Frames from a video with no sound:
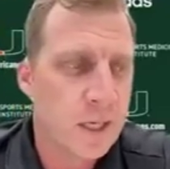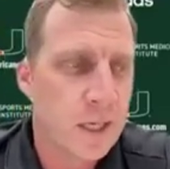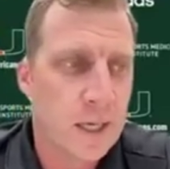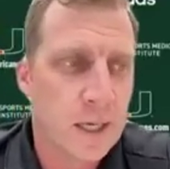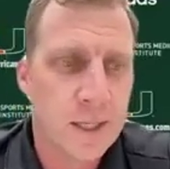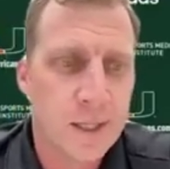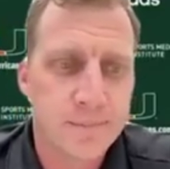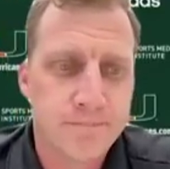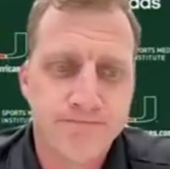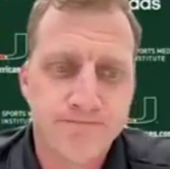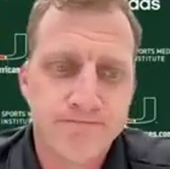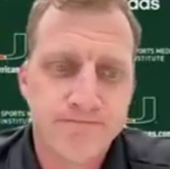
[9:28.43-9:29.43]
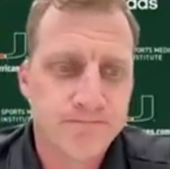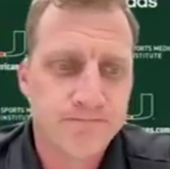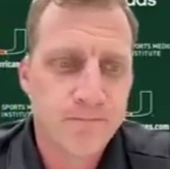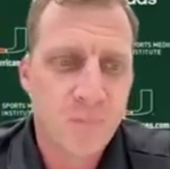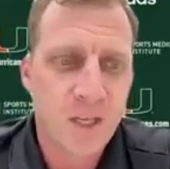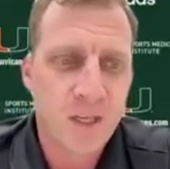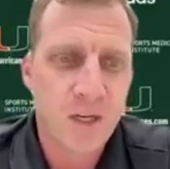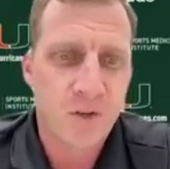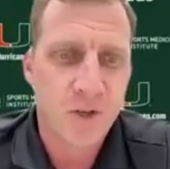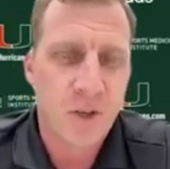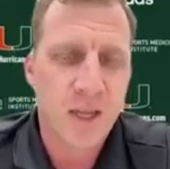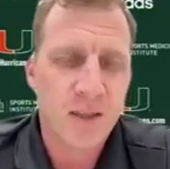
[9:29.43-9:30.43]
um, you know,
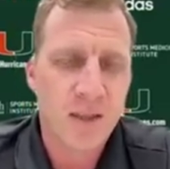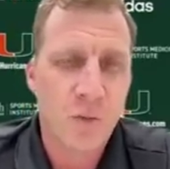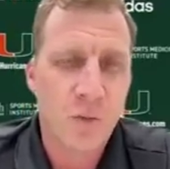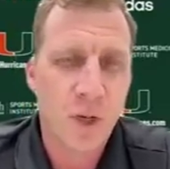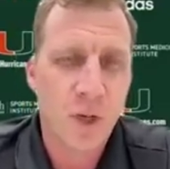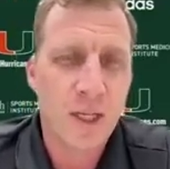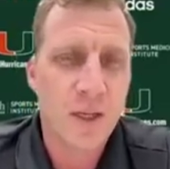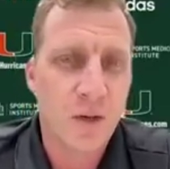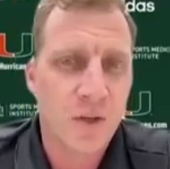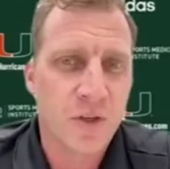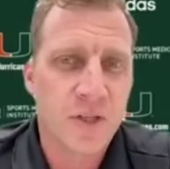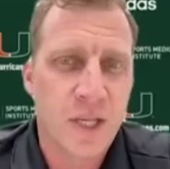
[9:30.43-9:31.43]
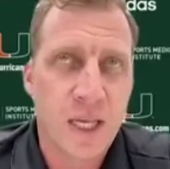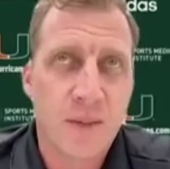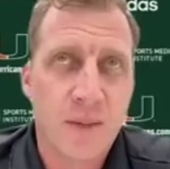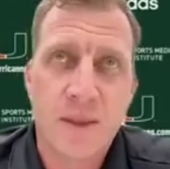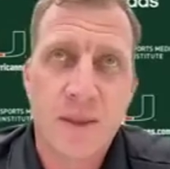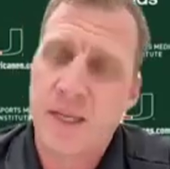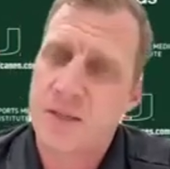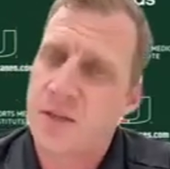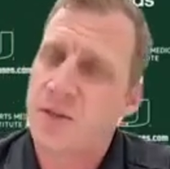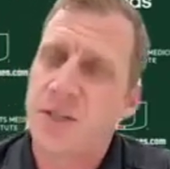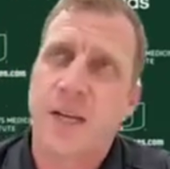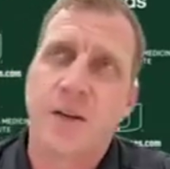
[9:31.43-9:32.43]
so they they really know their scheme. I think it's
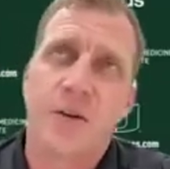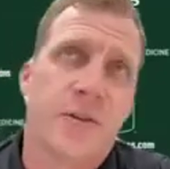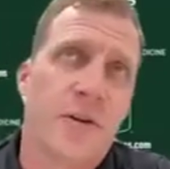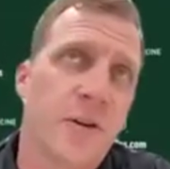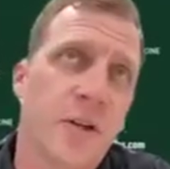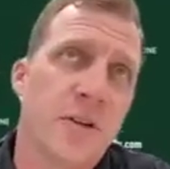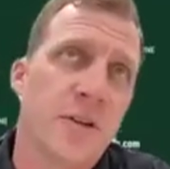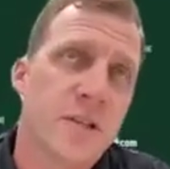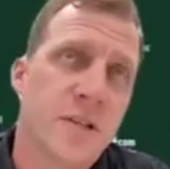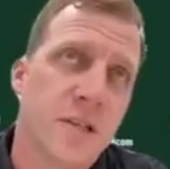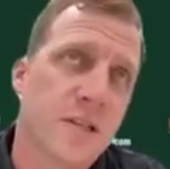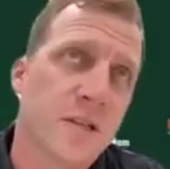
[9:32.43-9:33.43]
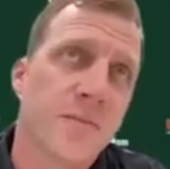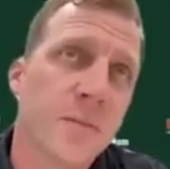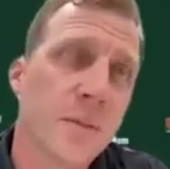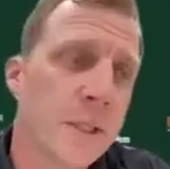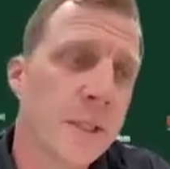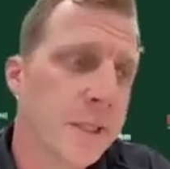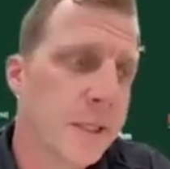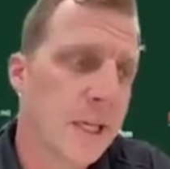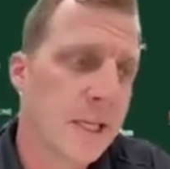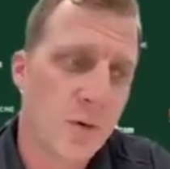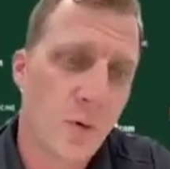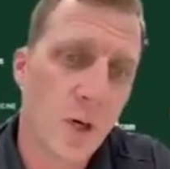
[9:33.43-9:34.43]
their second or third year in the system.
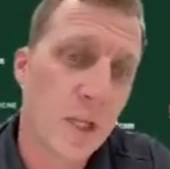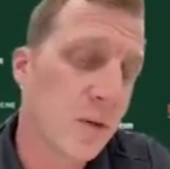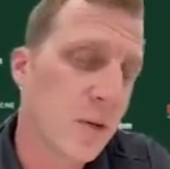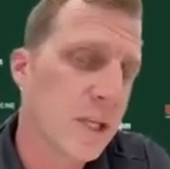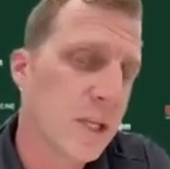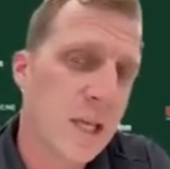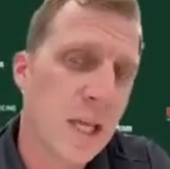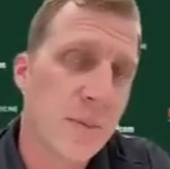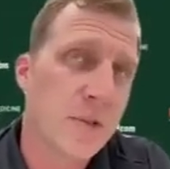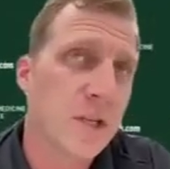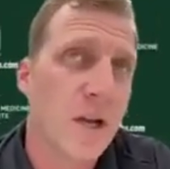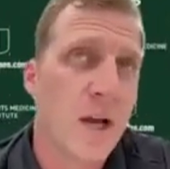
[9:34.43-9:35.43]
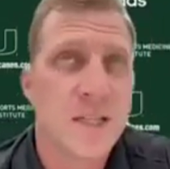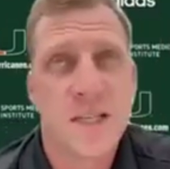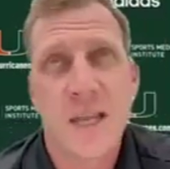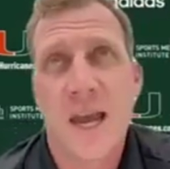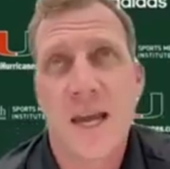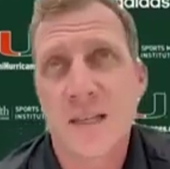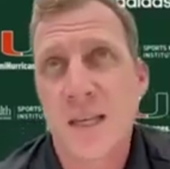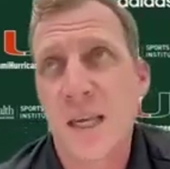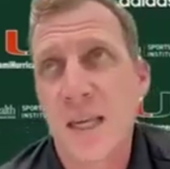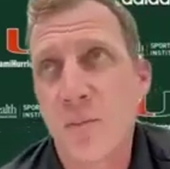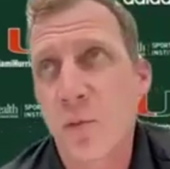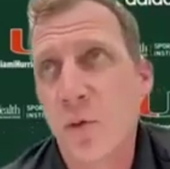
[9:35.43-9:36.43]
It's a really unique scheme. It's an odd stack
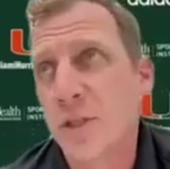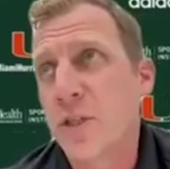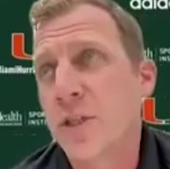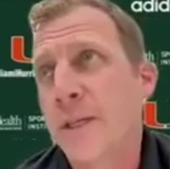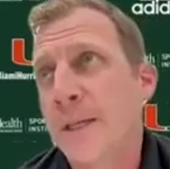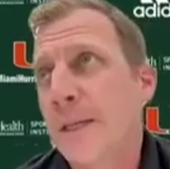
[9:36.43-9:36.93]
scheme, which